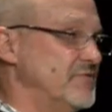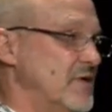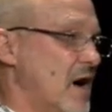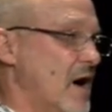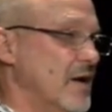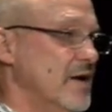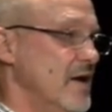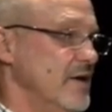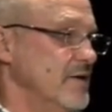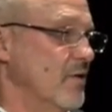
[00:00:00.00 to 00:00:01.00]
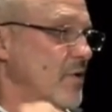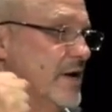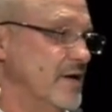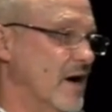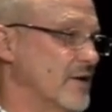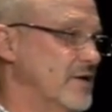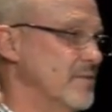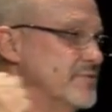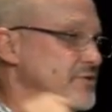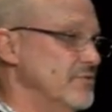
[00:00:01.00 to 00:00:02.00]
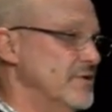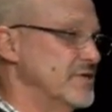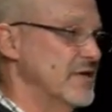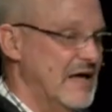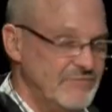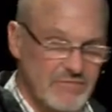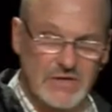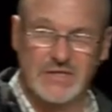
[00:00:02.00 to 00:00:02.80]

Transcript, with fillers: God. You know what? And God comes through in his life every